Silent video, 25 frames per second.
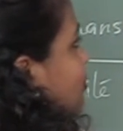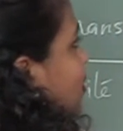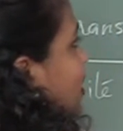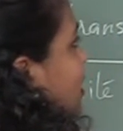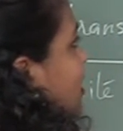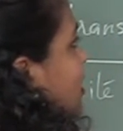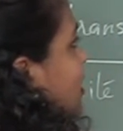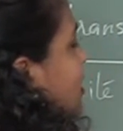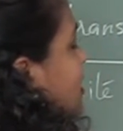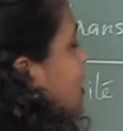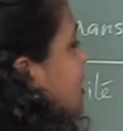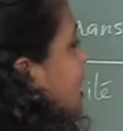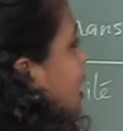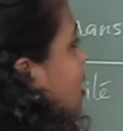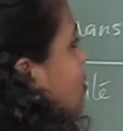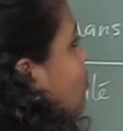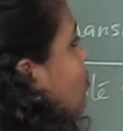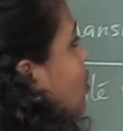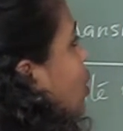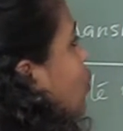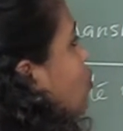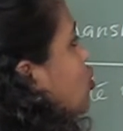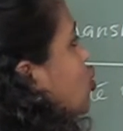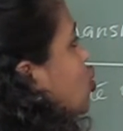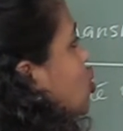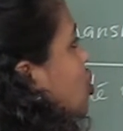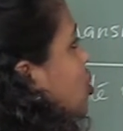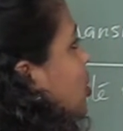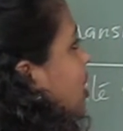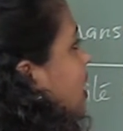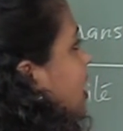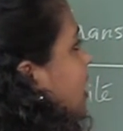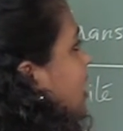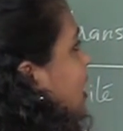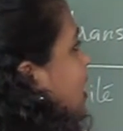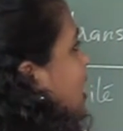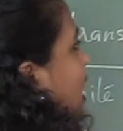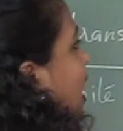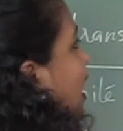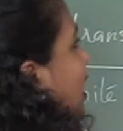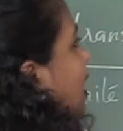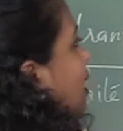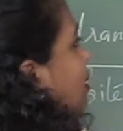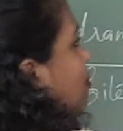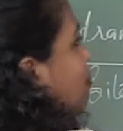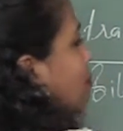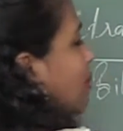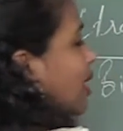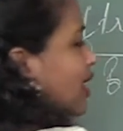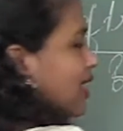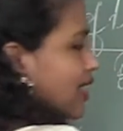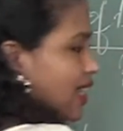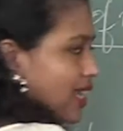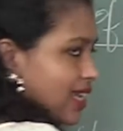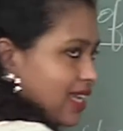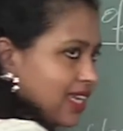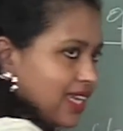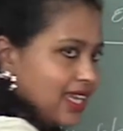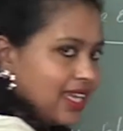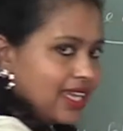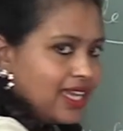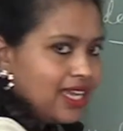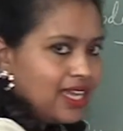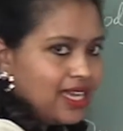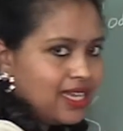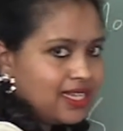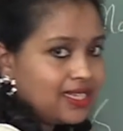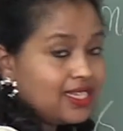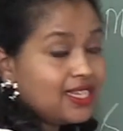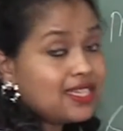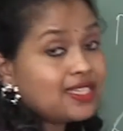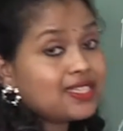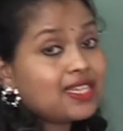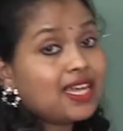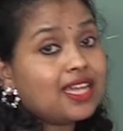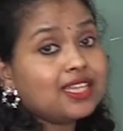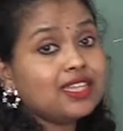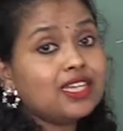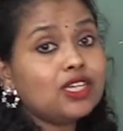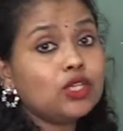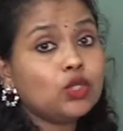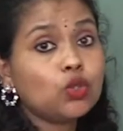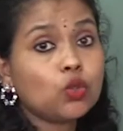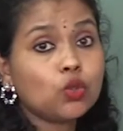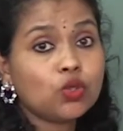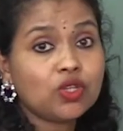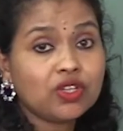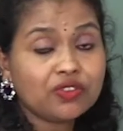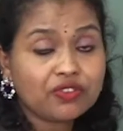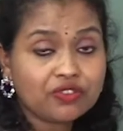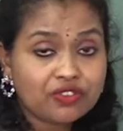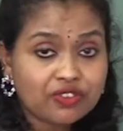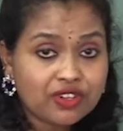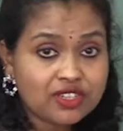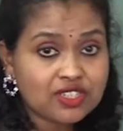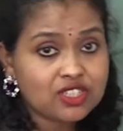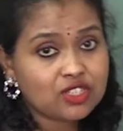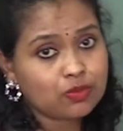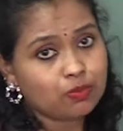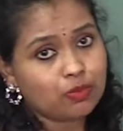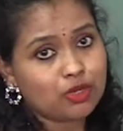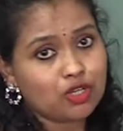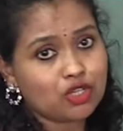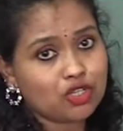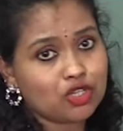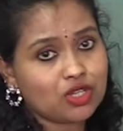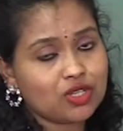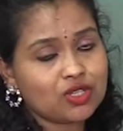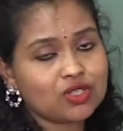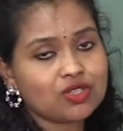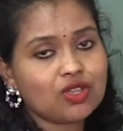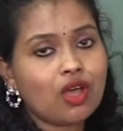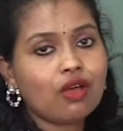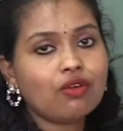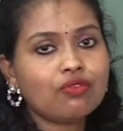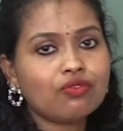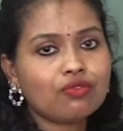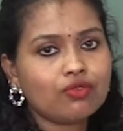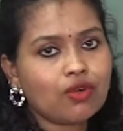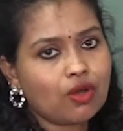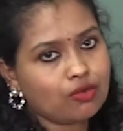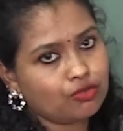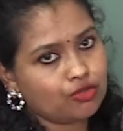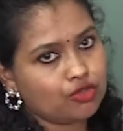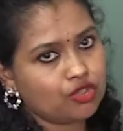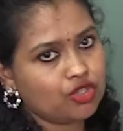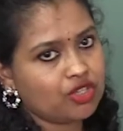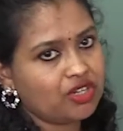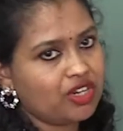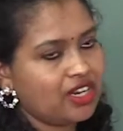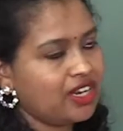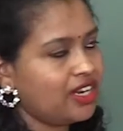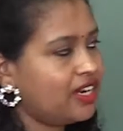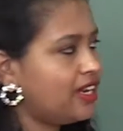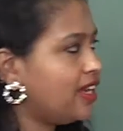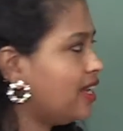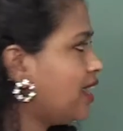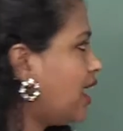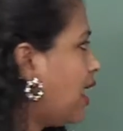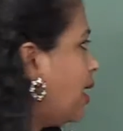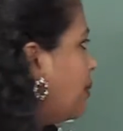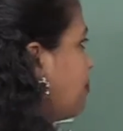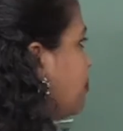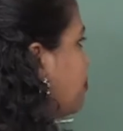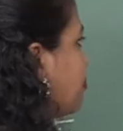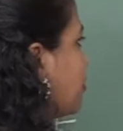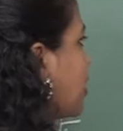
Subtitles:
one is Vauchereria malayi. These are the two different species of Vauchereria.